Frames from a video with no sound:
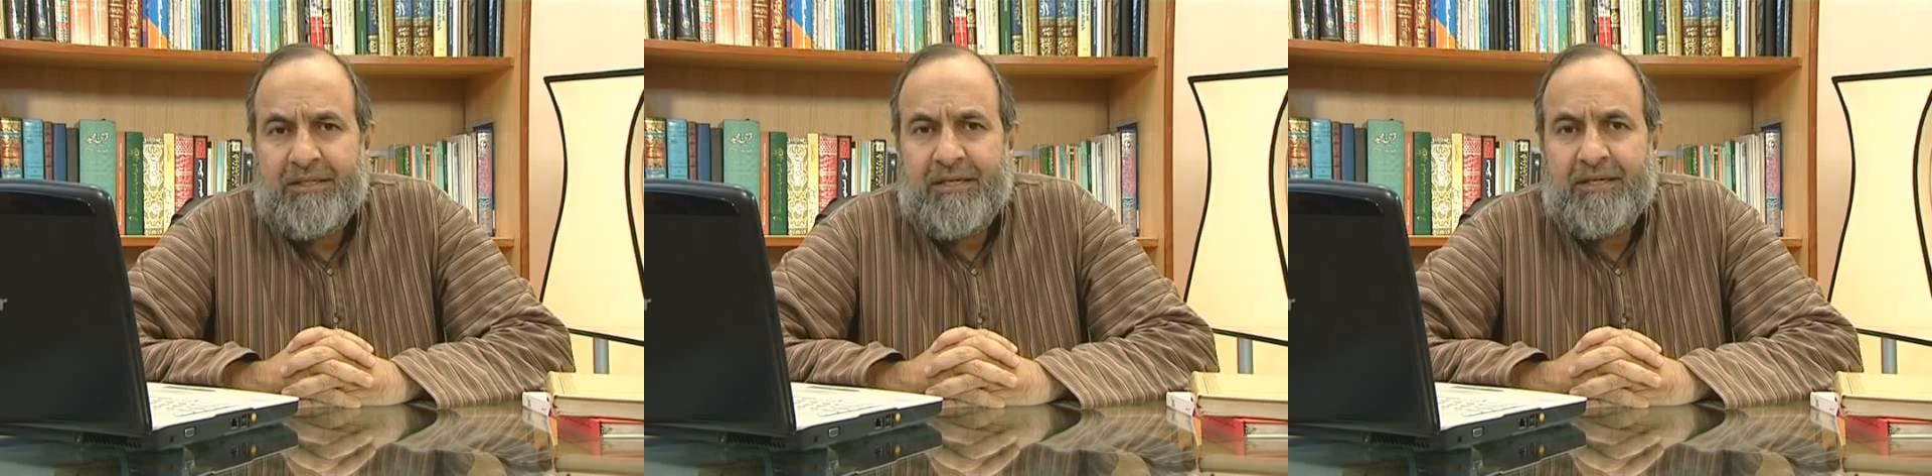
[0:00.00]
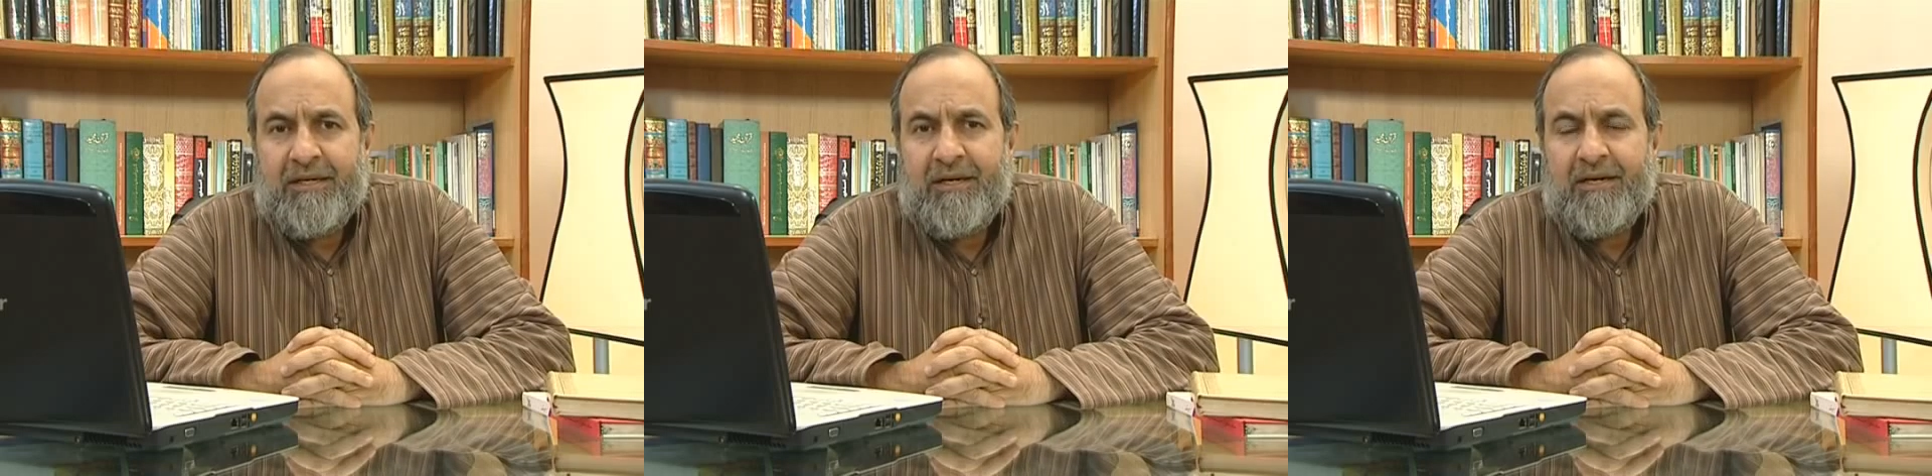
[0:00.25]

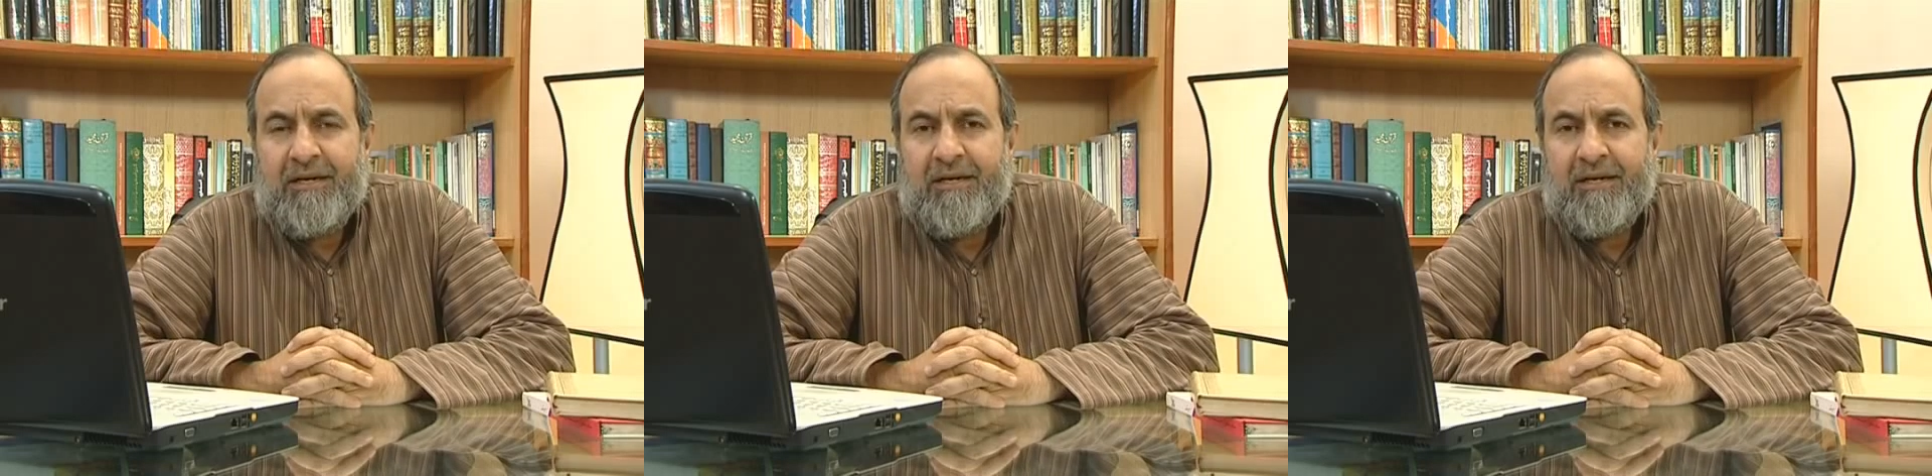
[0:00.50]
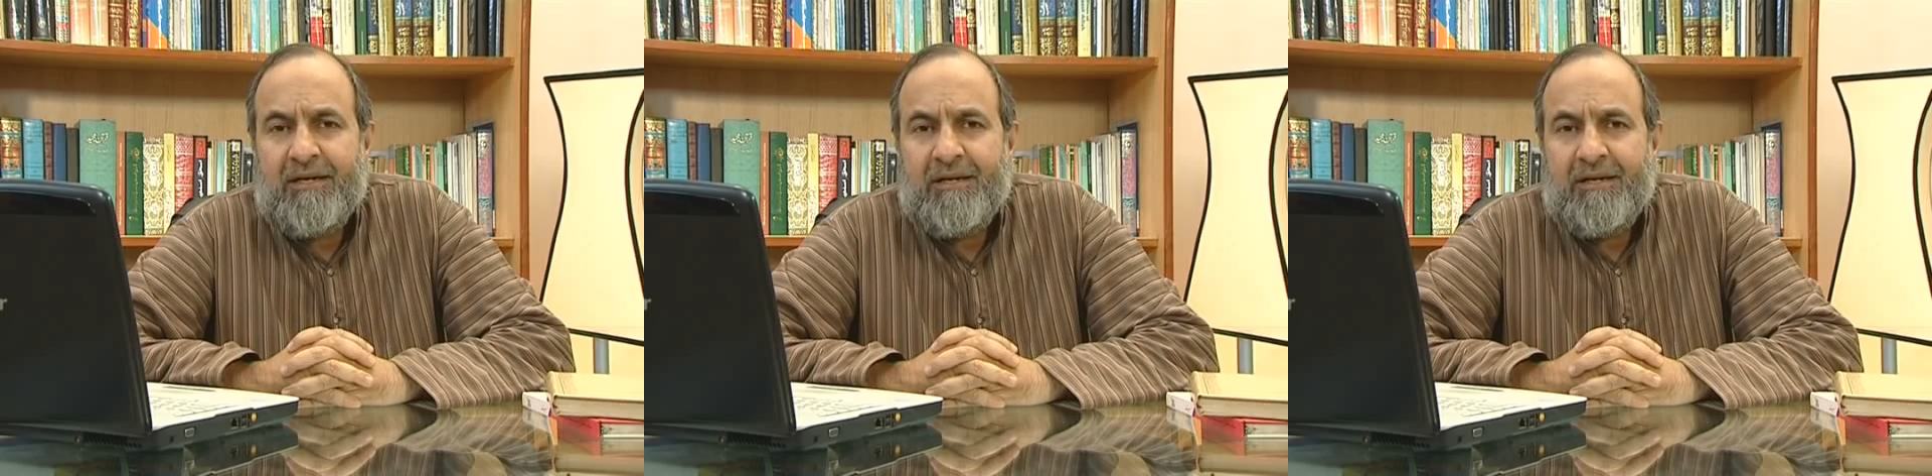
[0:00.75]
that
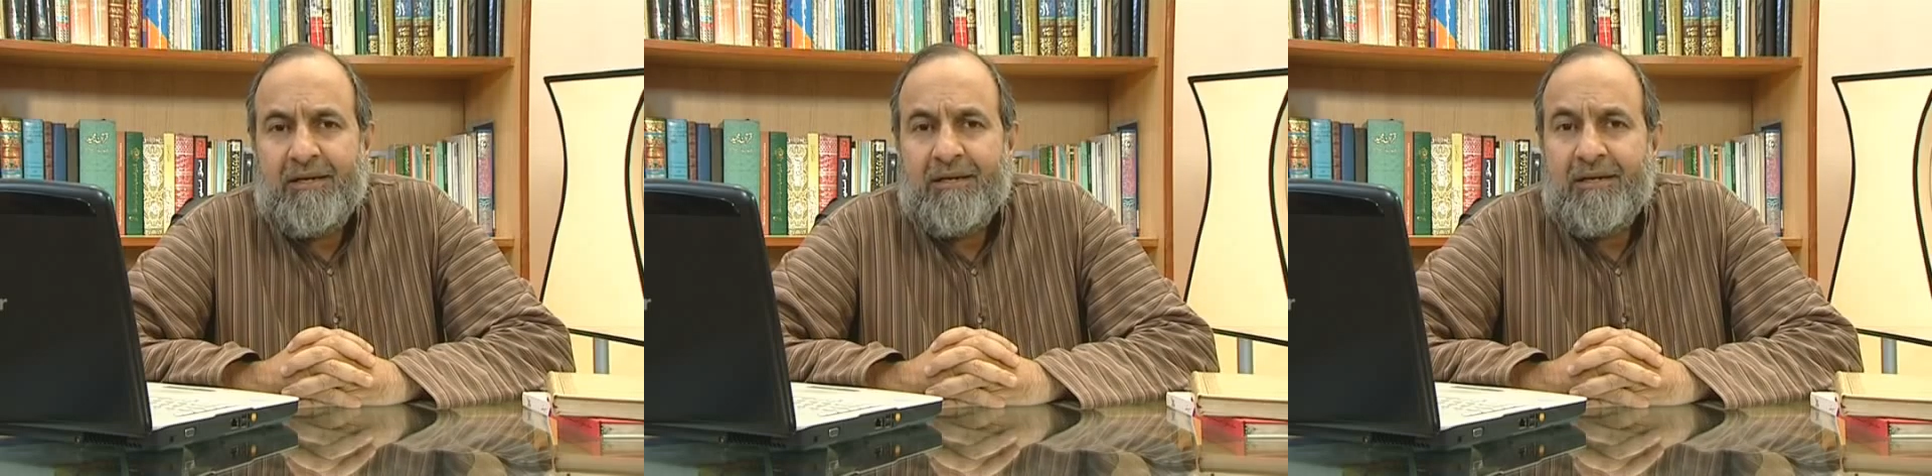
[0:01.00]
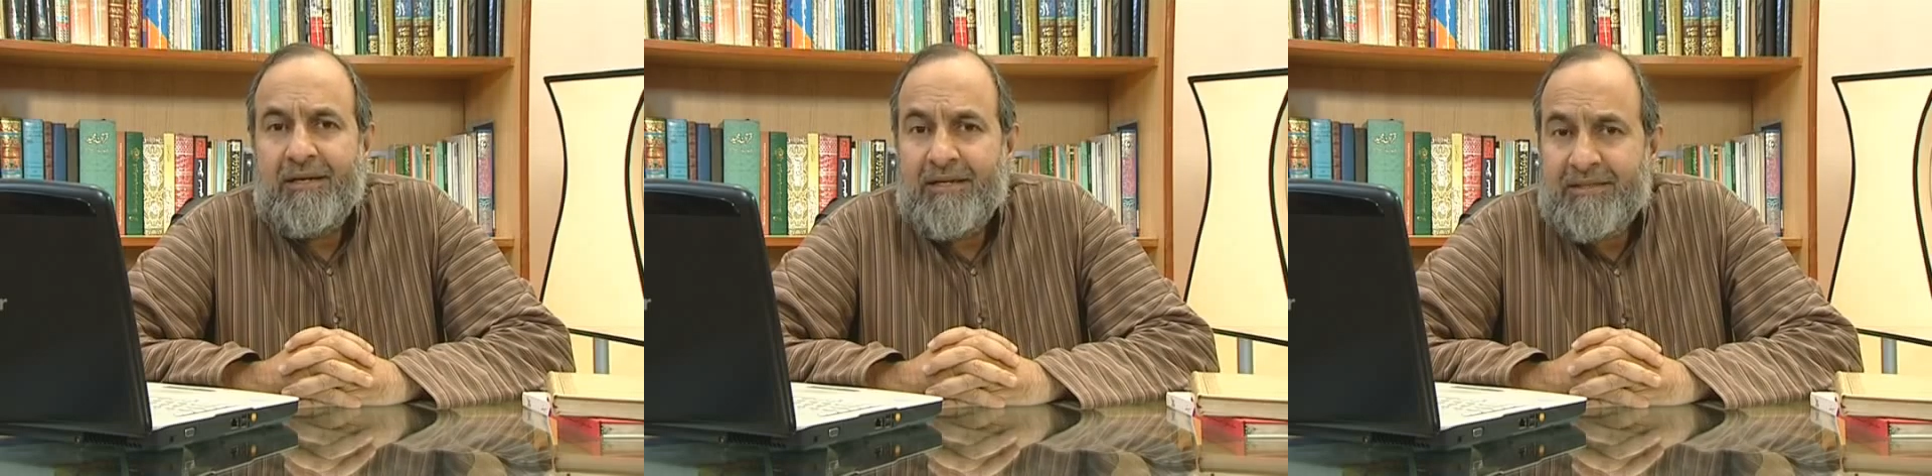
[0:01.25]
I
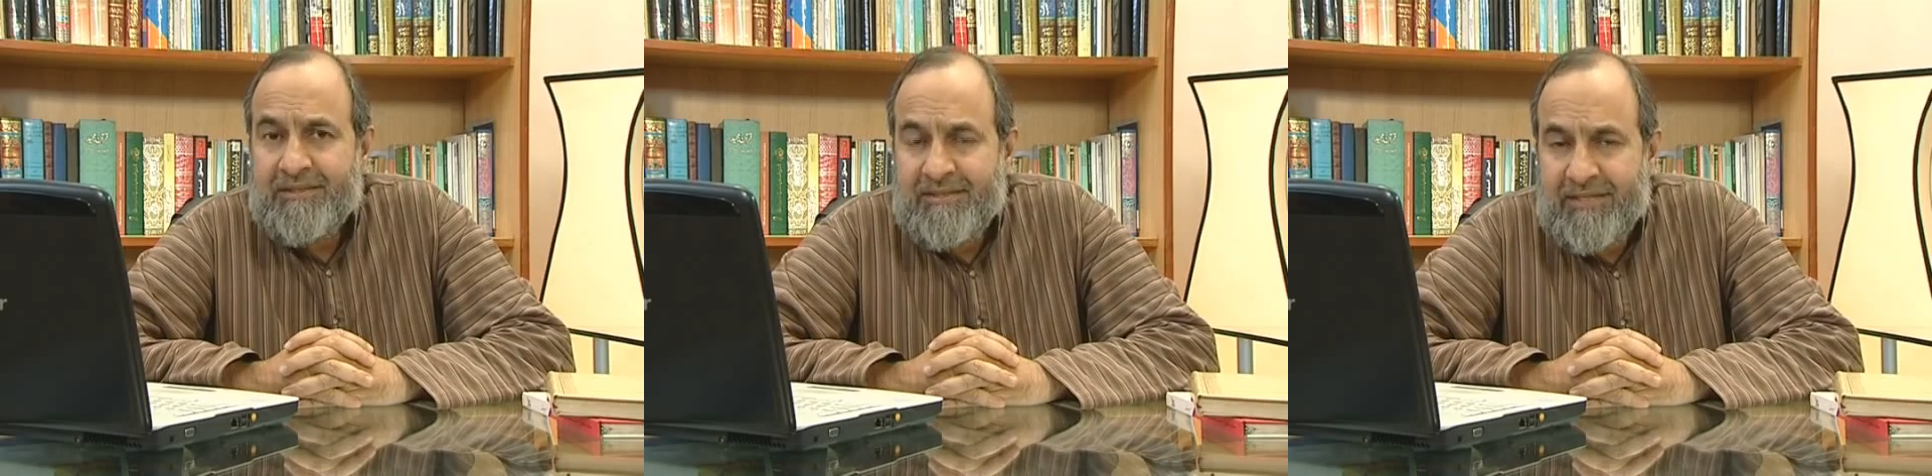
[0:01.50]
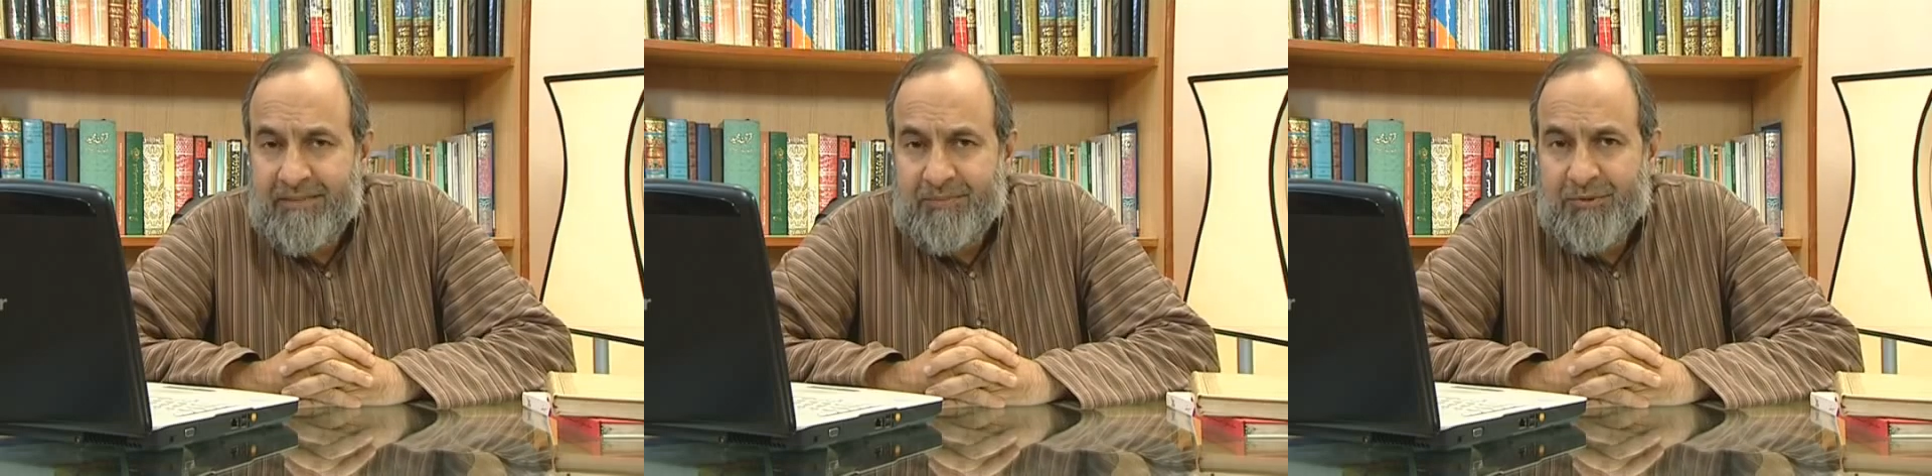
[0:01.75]

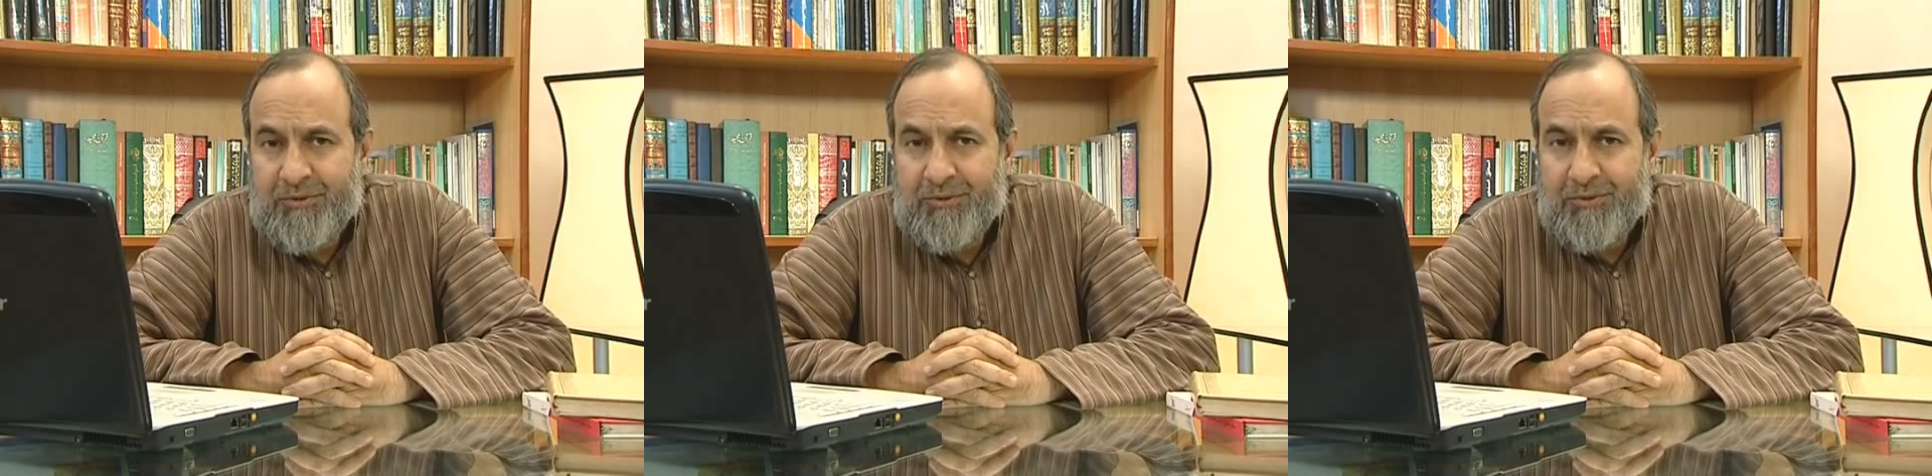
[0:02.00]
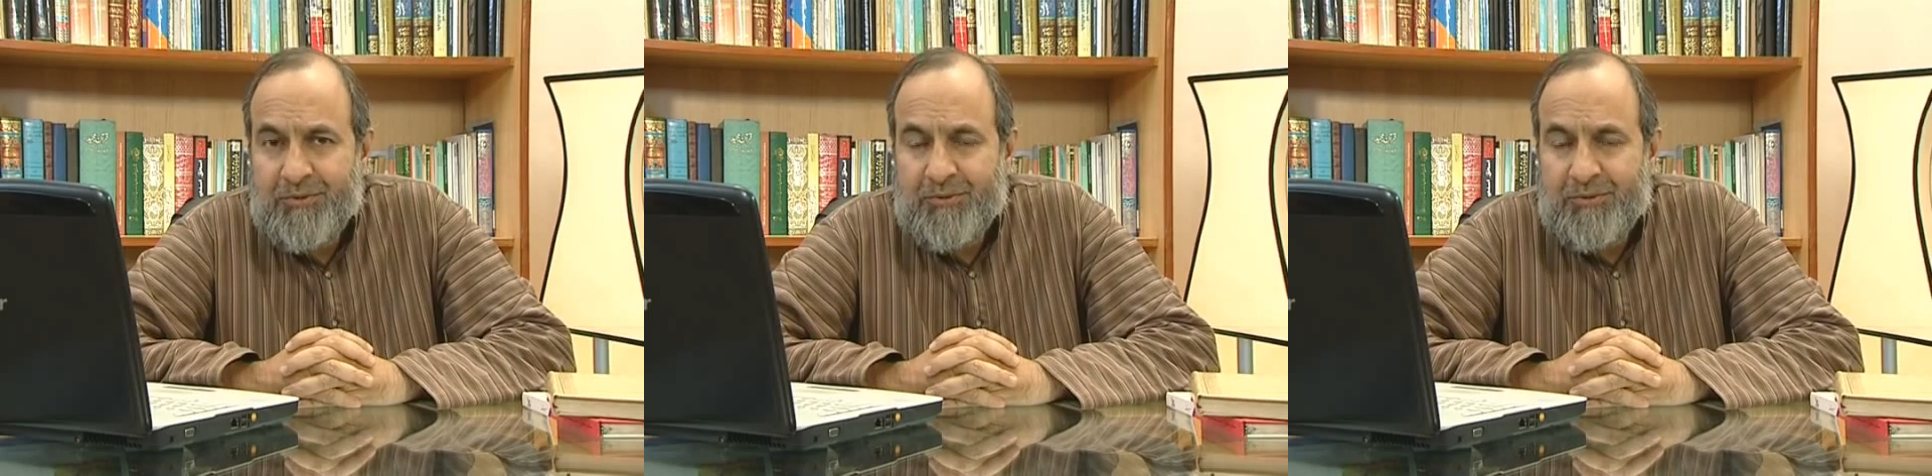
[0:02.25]
accept